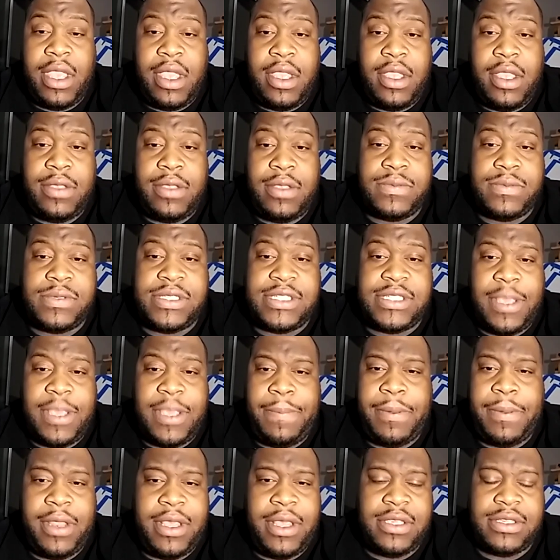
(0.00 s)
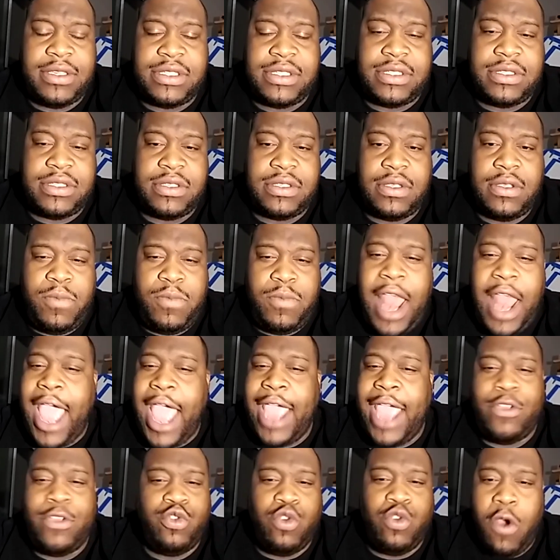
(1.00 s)
The simplest
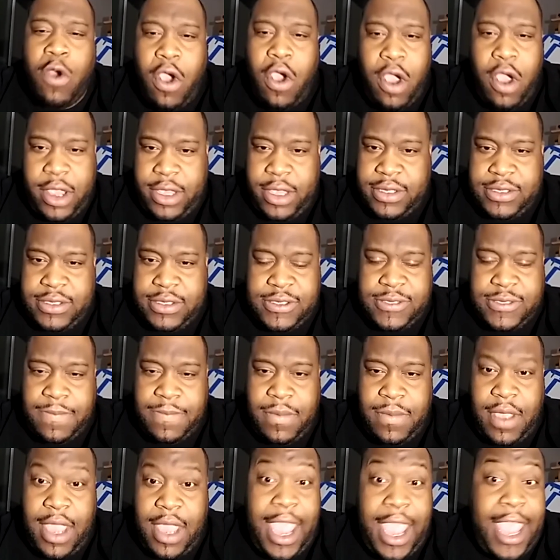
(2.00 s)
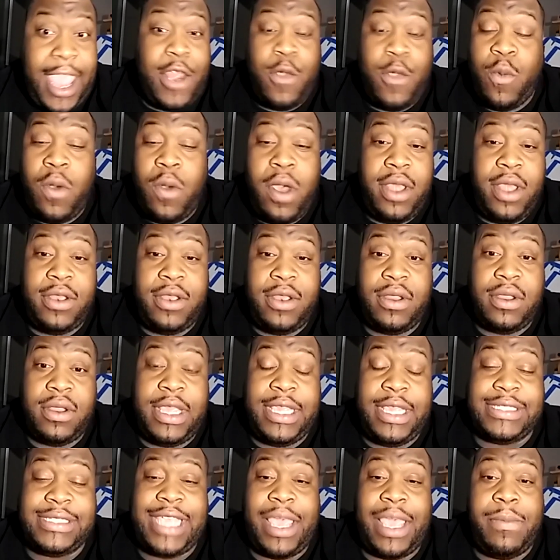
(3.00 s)
line drawings, anyone is
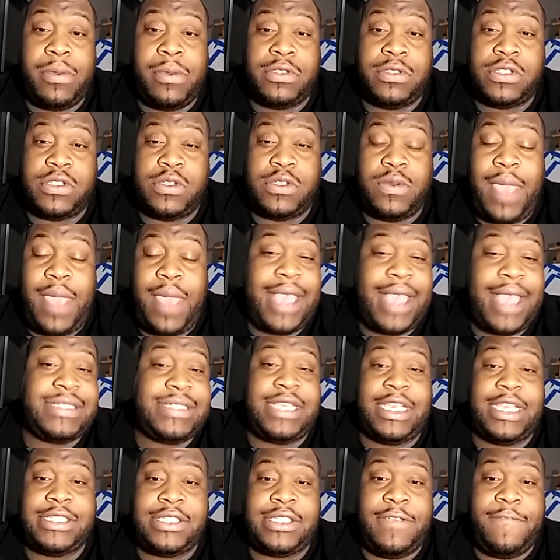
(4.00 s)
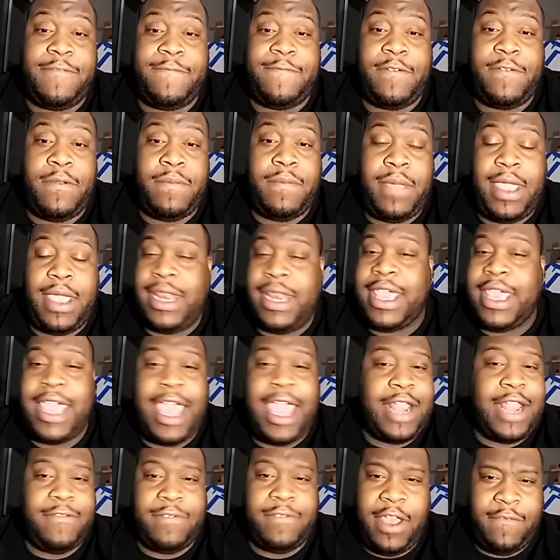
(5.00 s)
able to access it from
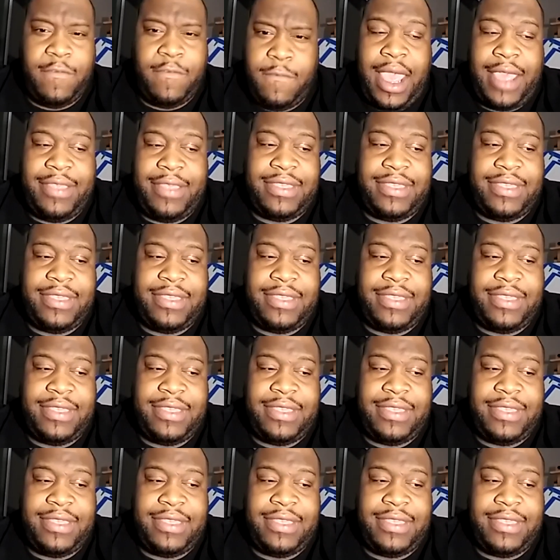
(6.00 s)
any kind of